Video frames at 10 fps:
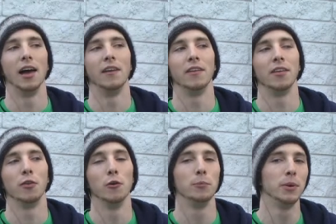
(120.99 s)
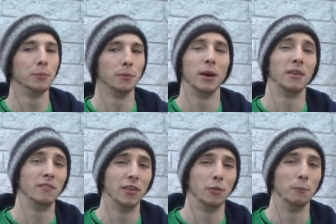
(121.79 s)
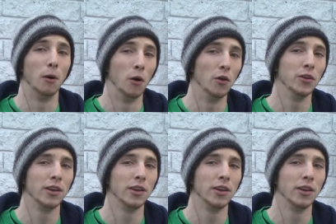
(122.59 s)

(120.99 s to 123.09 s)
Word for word: and those people benefit the most.